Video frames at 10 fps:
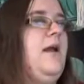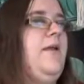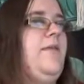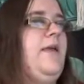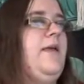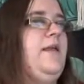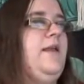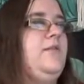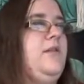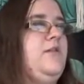and then
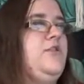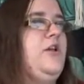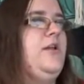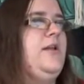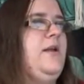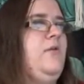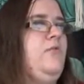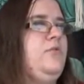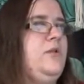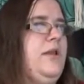it jutted
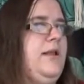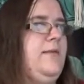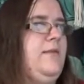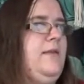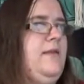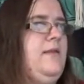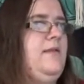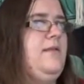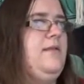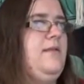out like
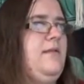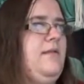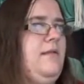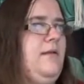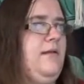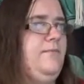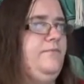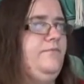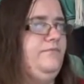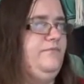this,
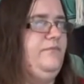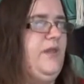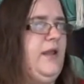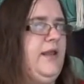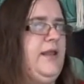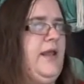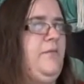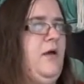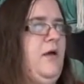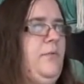and it
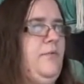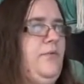came up,